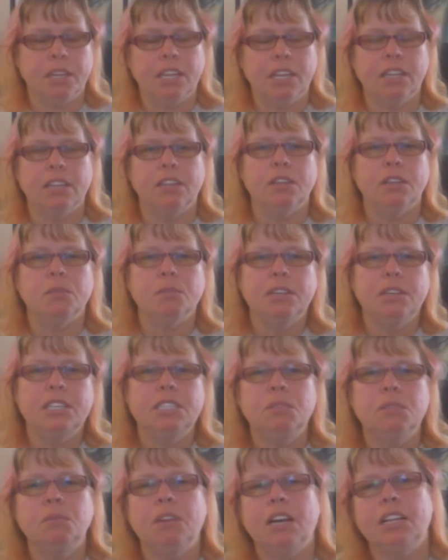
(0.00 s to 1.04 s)
and the
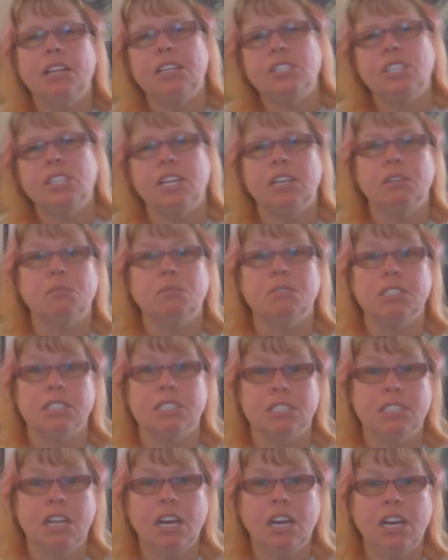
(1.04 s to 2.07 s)
reason why the channel was
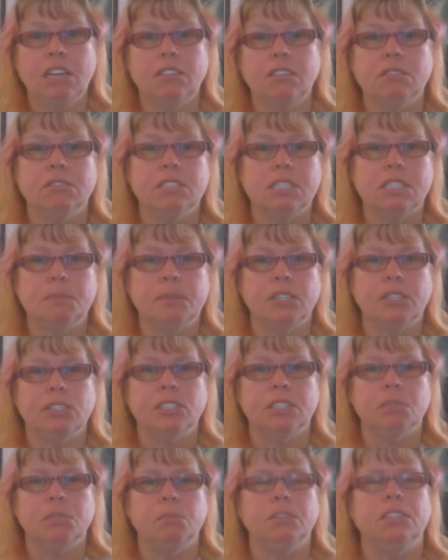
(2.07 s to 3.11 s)
entitled
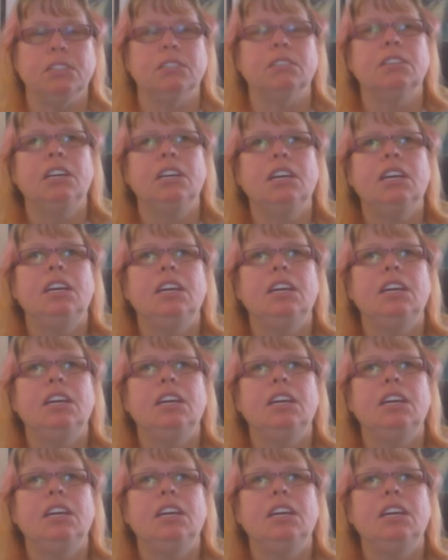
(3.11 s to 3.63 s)
Spiritually Real